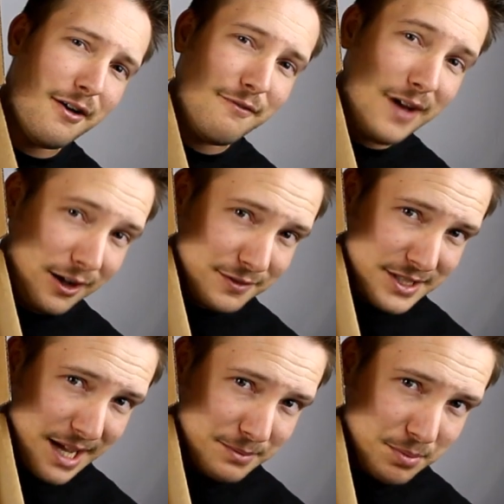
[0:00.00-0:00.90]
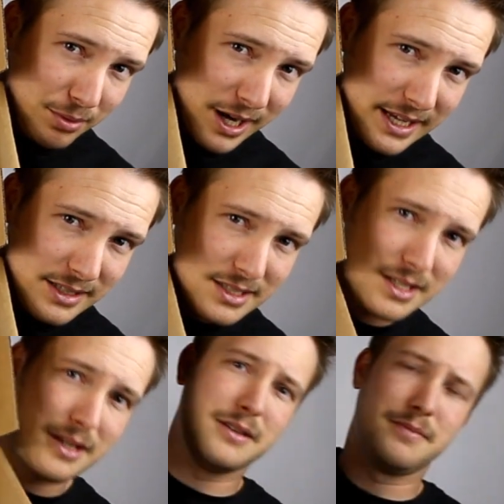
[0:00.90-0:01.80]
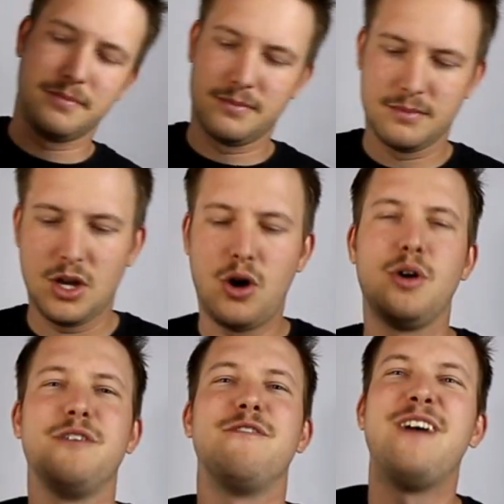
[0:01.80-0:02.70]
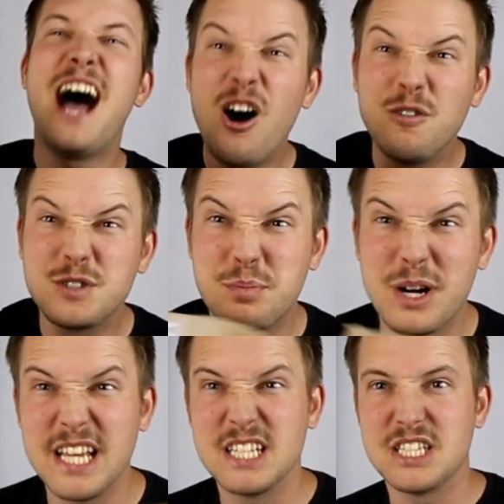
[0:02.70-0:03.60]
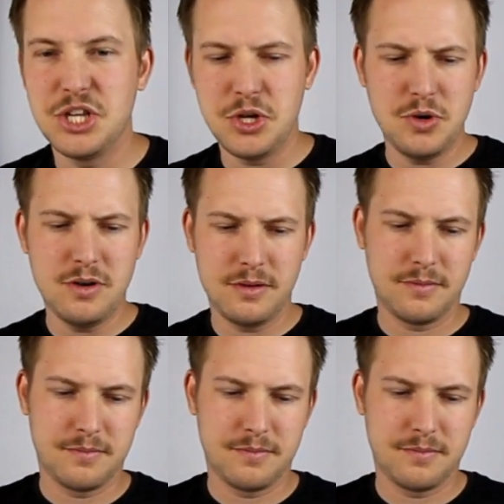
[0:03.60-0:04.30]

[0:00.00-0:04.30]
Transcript: Valve stem springs. Oh, your valve springs, dude.